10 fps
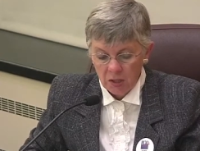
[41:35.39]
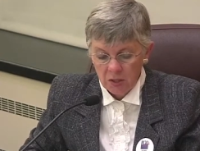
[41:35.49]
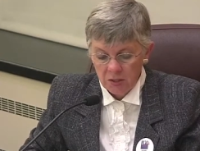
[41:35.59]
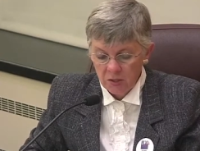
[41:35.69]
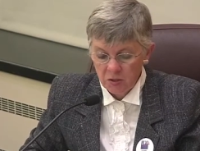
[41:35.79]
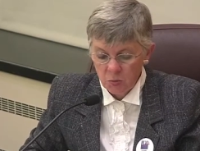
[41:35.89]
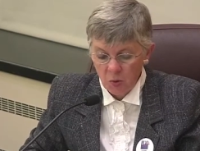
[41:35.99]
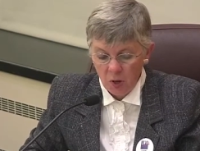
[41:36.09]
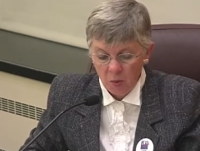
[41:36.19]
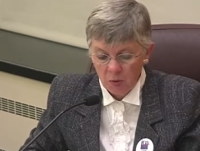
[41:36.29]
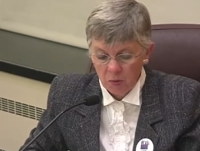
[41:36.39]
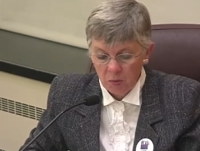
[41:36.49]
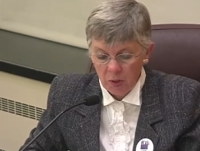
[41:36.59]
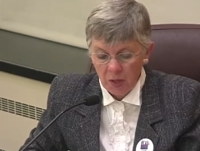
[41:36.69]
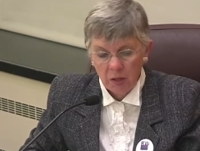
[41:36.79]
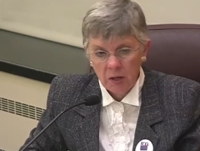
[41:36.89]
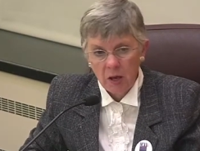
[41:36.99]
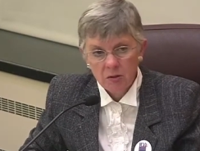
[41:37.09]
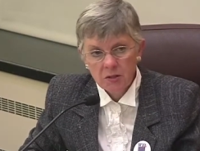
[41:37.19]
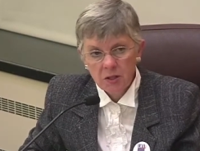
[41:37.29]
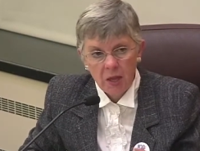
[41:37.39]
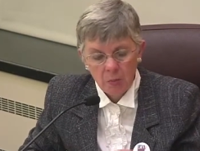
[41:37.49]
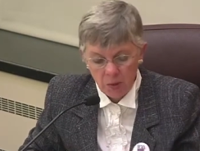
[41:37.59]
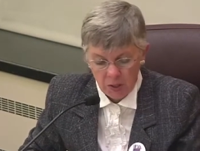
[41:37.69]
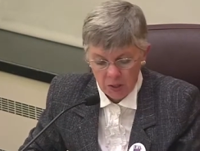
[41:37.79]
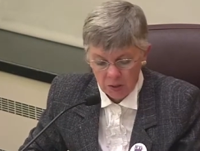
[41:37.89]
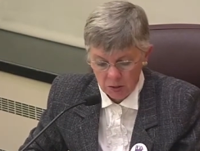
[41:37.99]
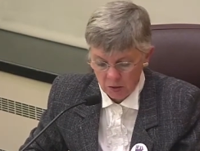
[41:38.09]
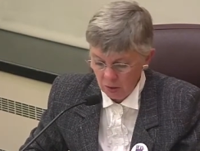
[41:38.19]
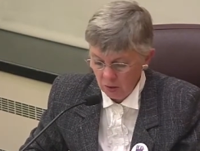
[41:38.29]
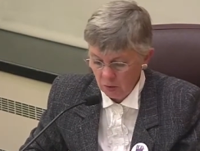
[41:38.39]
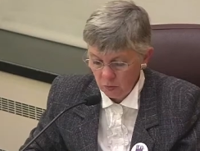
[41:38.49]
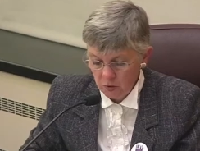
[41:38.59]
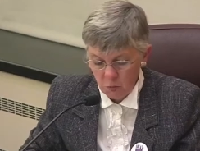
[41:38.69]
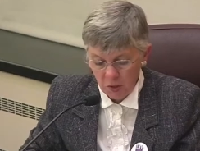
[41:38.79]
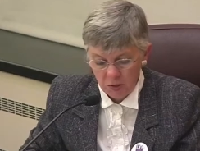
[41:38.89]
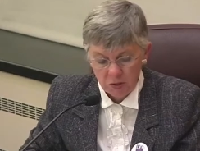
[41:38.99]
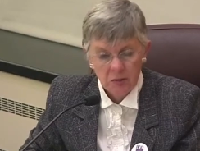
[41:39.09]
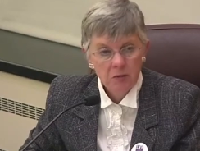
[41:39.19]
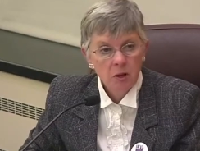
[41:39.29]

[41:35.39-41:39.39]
Is this a problem, and how does the campaign uh, respond to these